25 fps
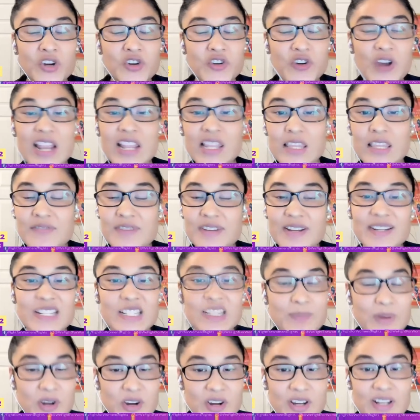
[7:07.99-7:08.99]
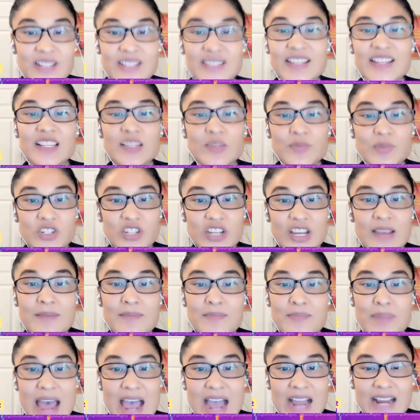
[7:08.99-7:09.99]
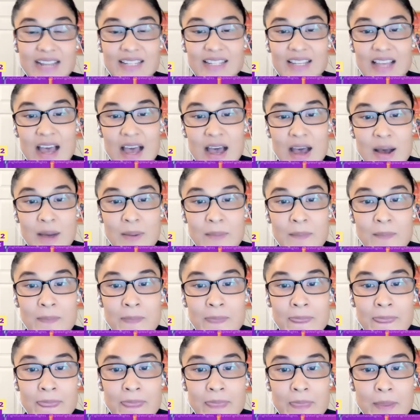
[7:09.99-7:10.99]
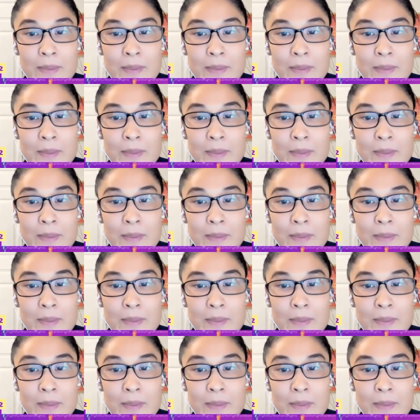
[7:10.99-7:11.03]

create lived experiences which impact um,